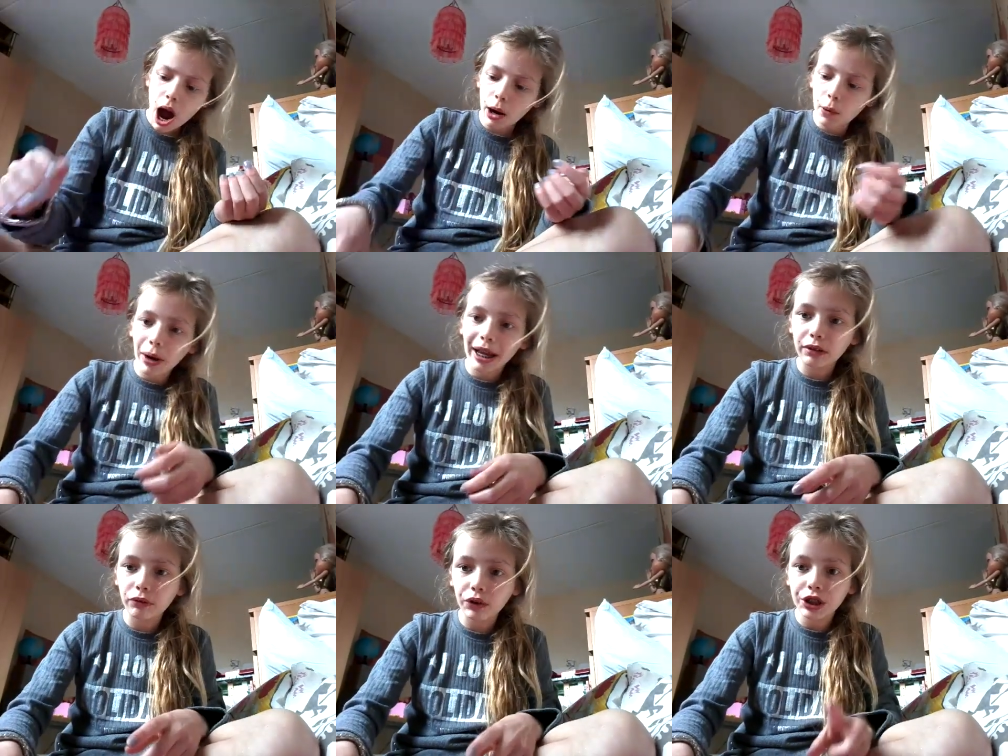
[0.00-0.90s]
I'm waiting
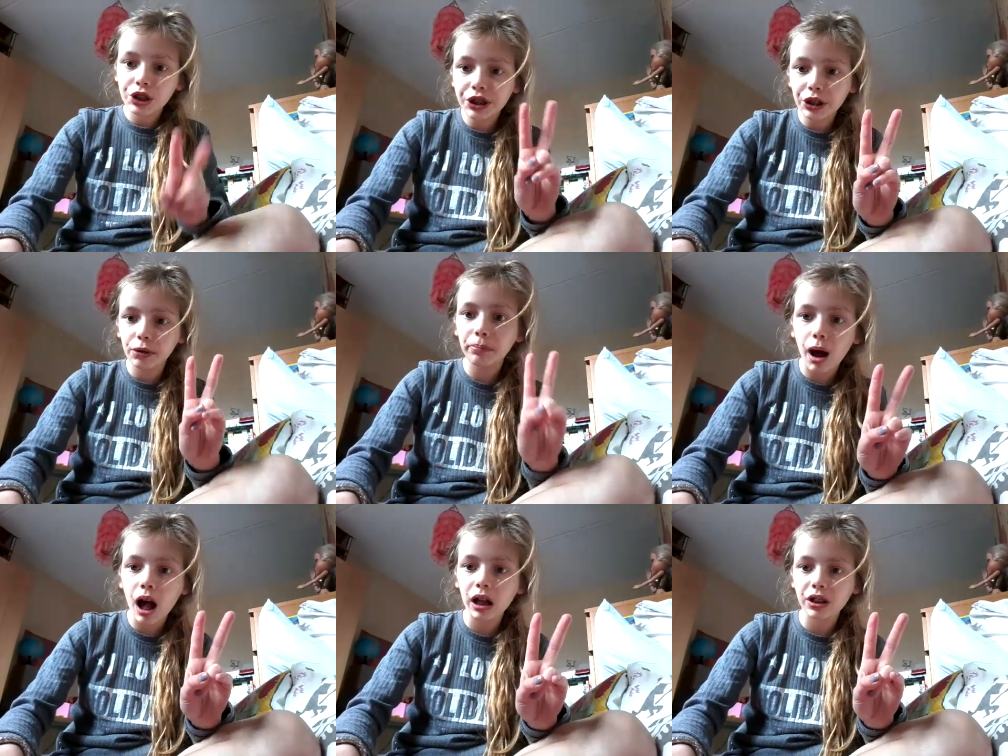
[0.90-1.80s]
for 2
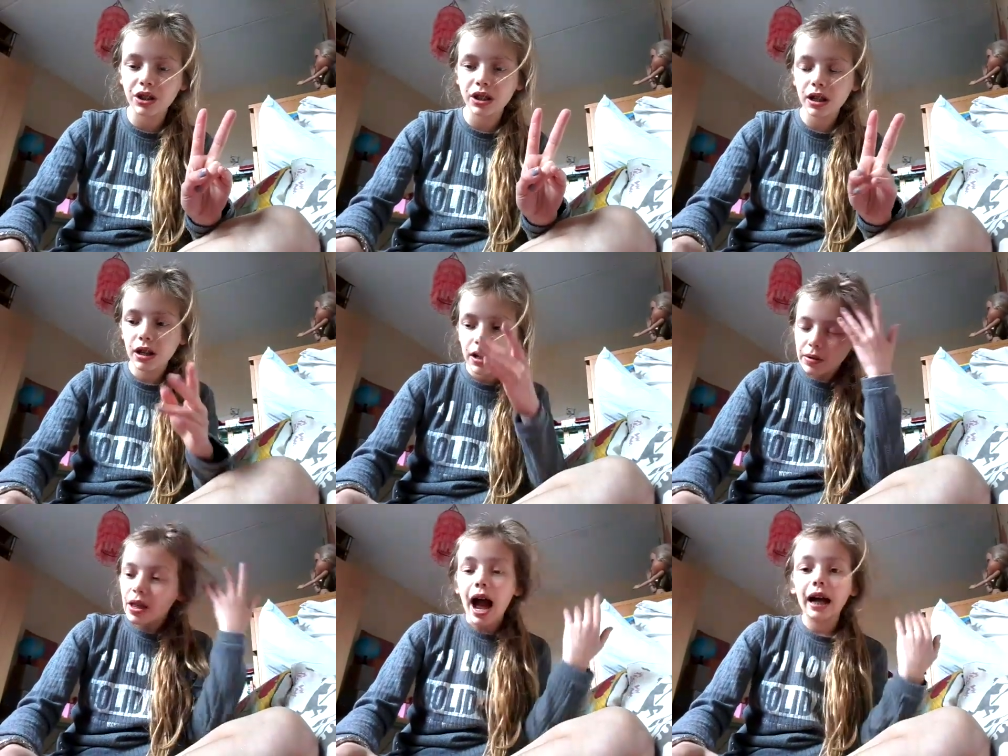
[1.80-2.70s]
months.
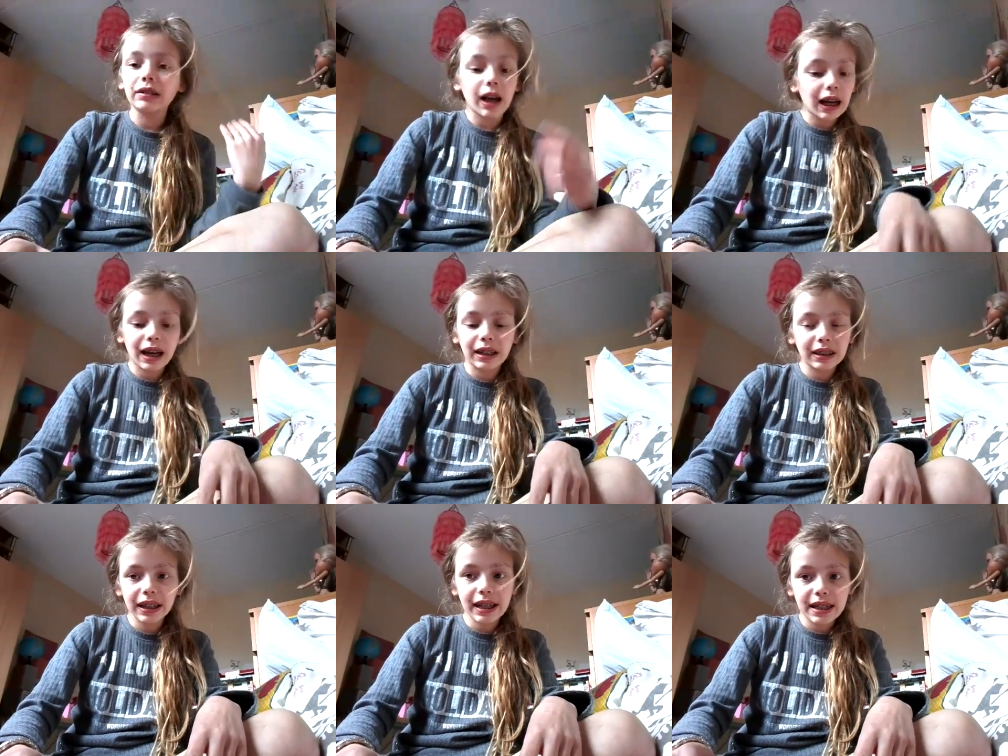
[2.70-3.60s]
I'm not gonna
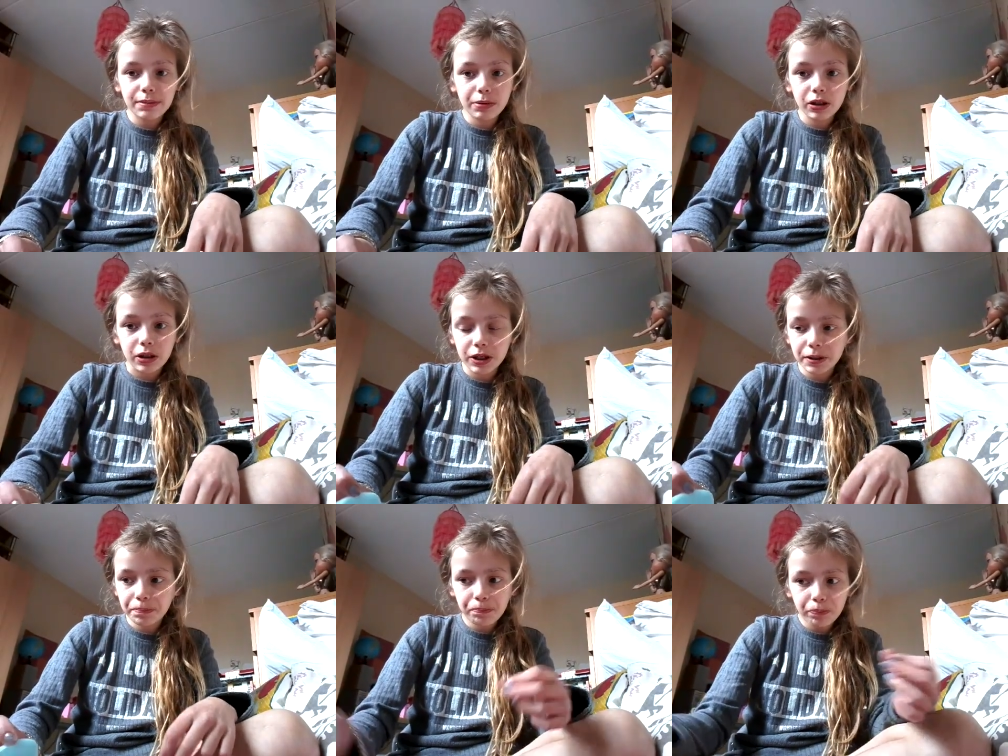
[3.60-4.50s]
eat this
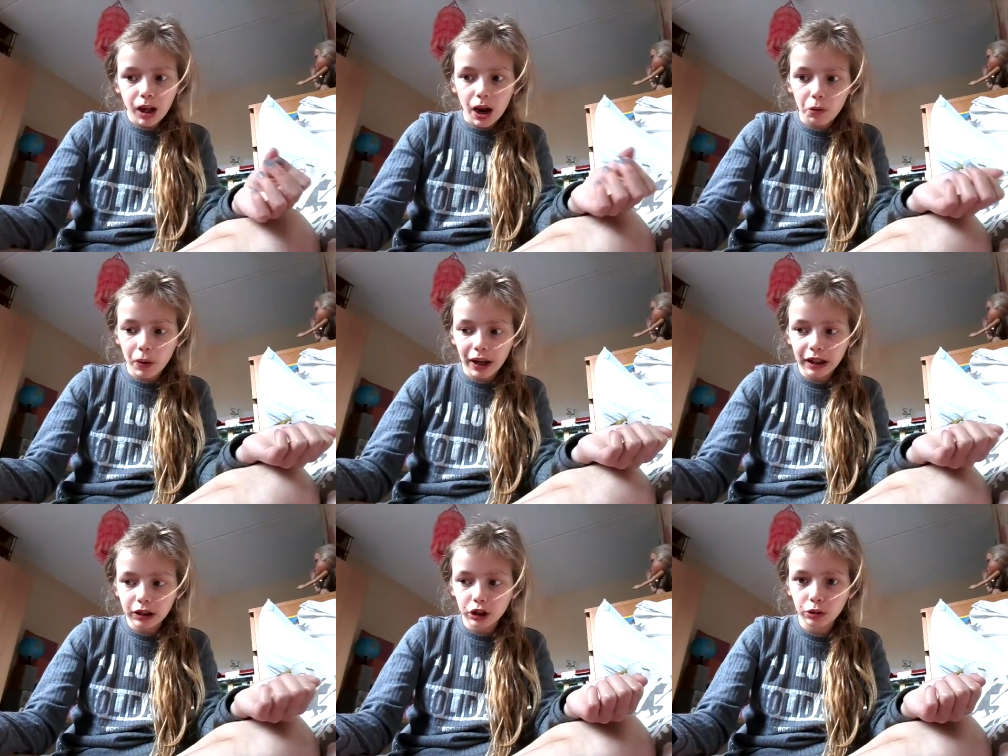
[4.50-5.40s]
because I'm
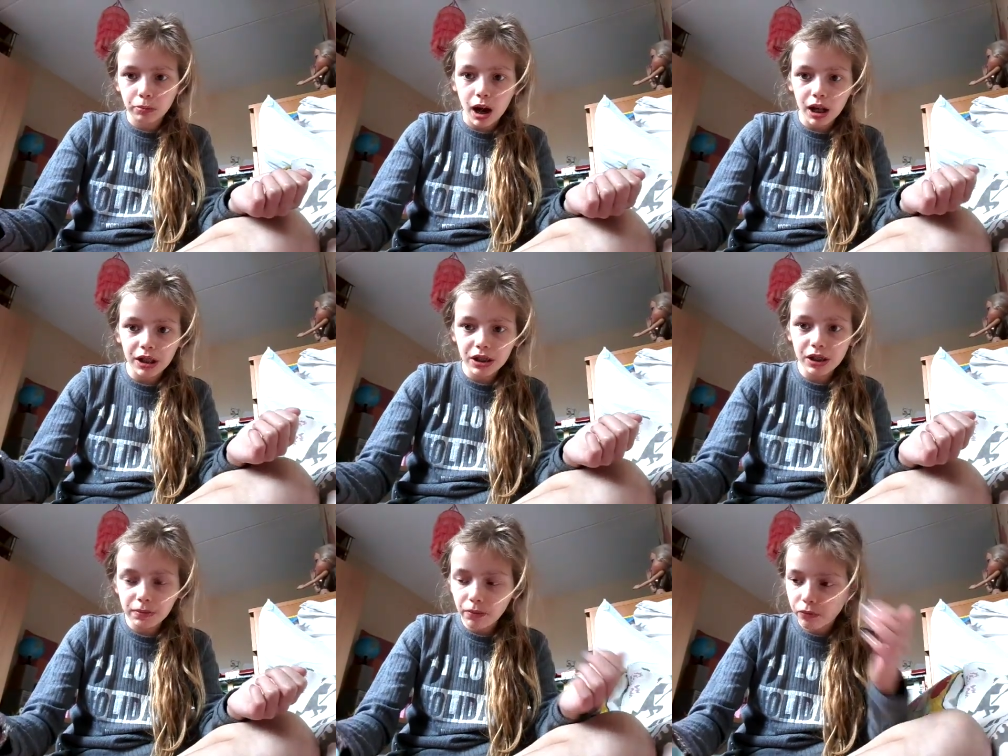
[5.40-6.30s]
waiting 2
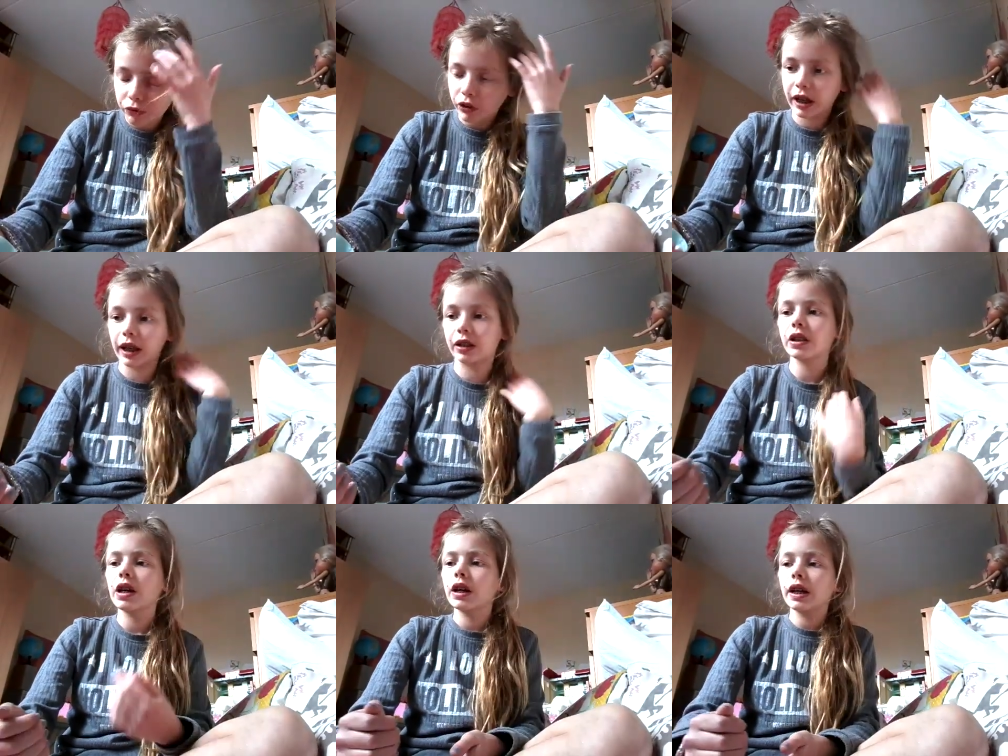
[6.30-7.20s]
months for it.
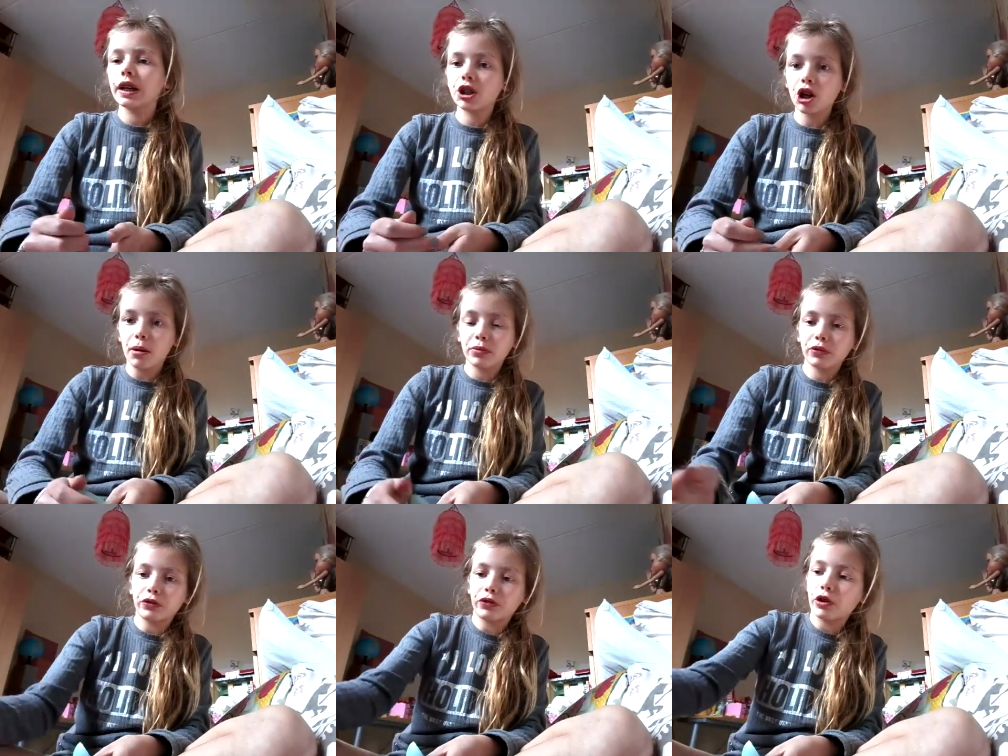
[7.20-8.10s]
It comes
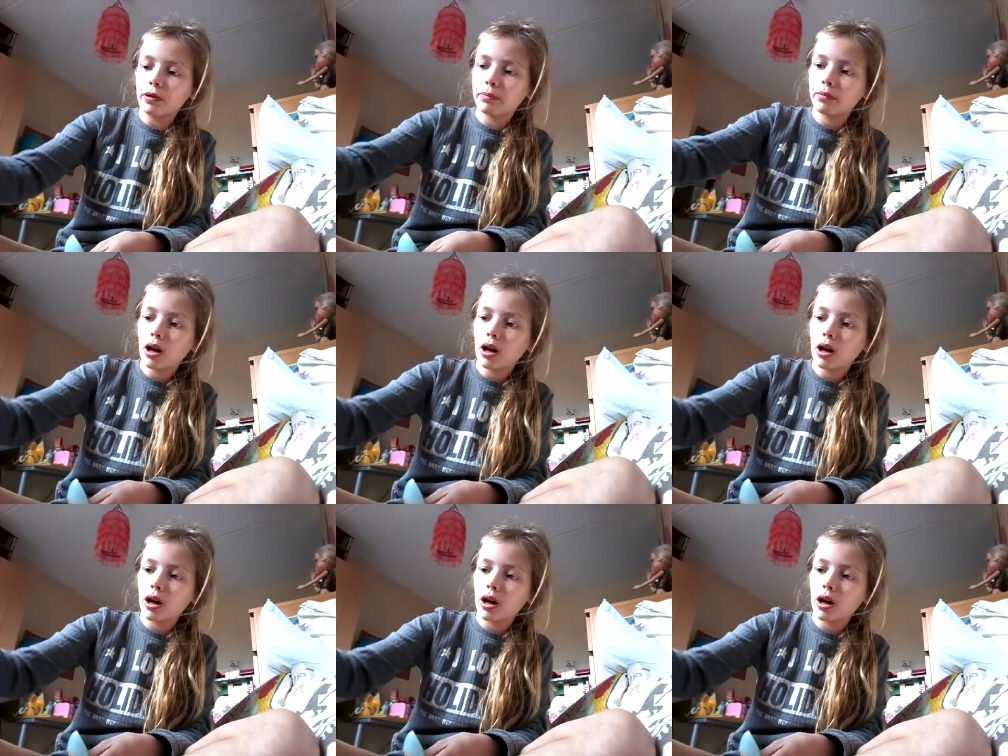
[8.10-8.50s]
from